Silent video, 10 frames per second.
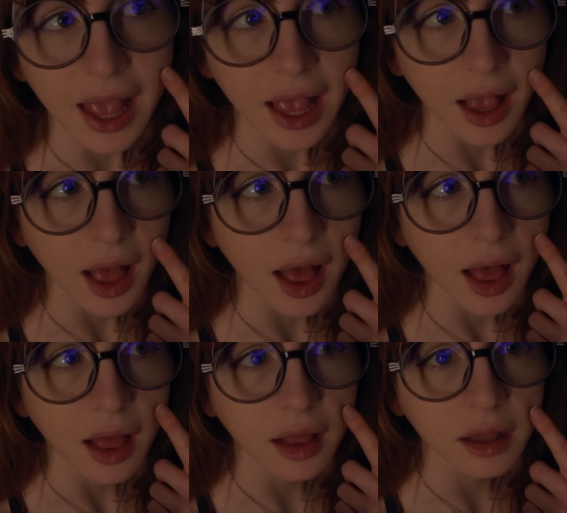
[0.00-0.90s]

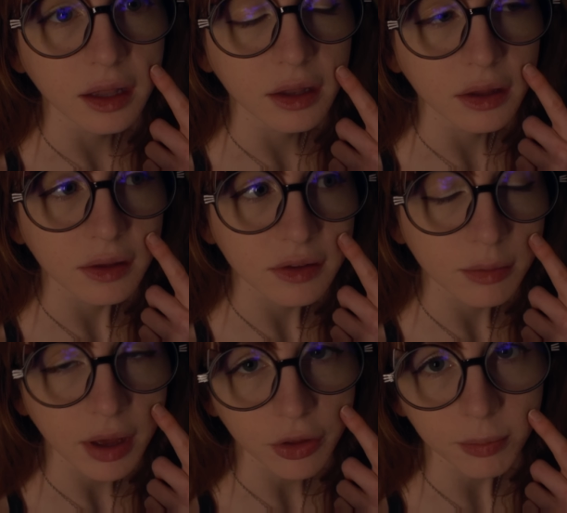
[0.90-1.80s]
And
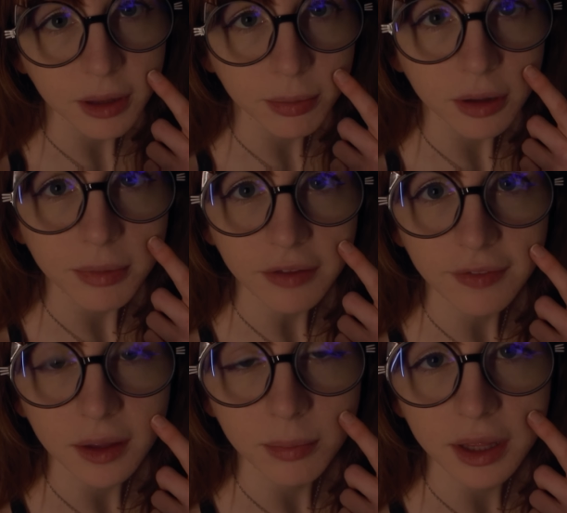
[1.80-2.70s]
some other people in my
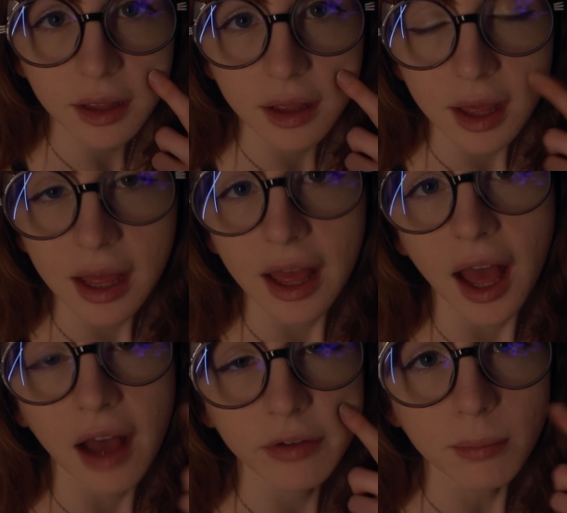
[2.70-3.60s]
family
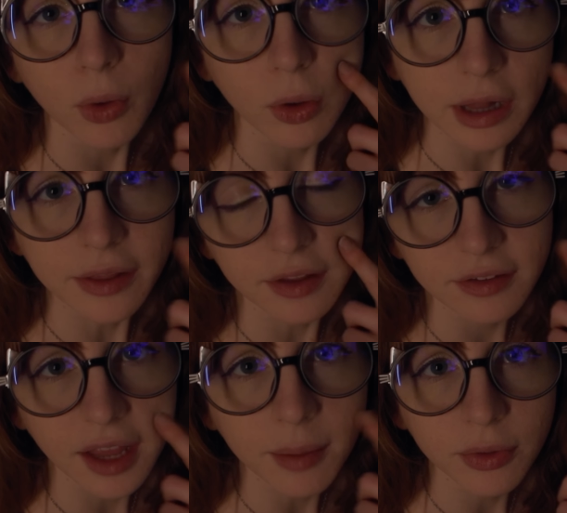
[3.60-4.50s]
have a mole in the
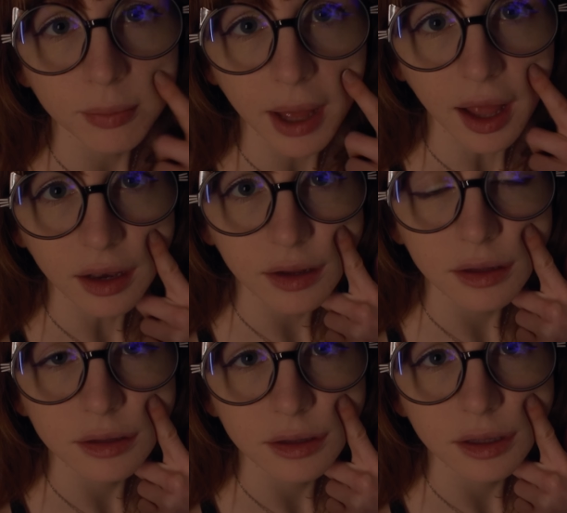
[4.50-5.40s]
same spot,
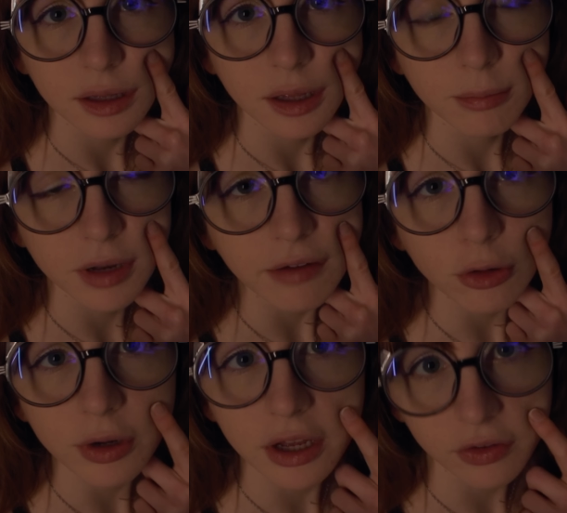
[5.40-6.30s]
but
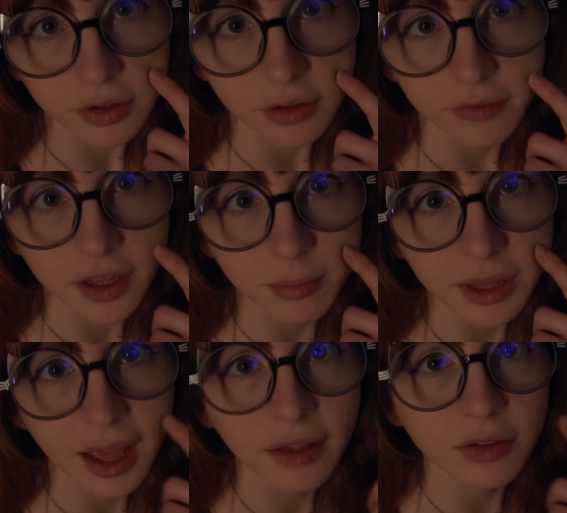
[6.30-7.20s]
everyone else in the family
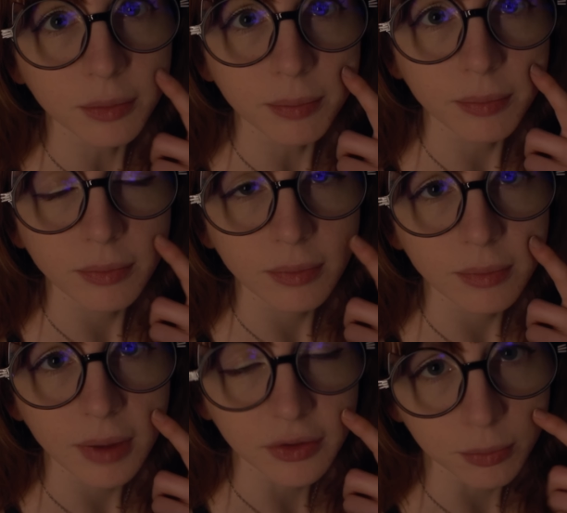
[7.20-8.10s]
has a
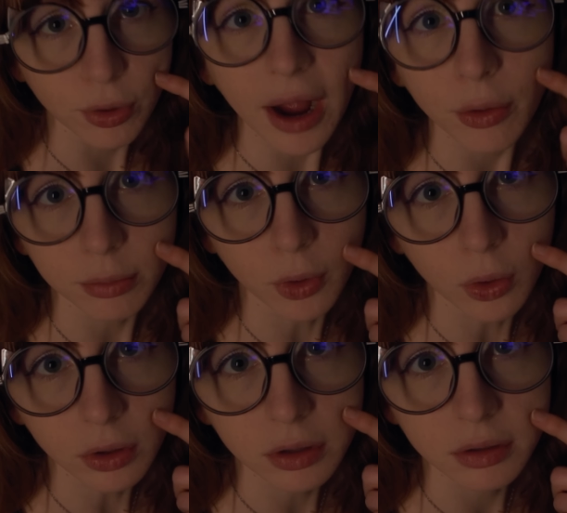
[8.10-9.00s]
brown
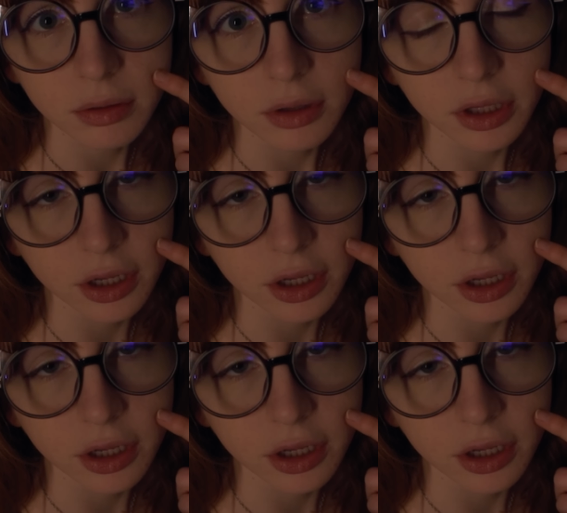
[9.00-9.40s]
mole, you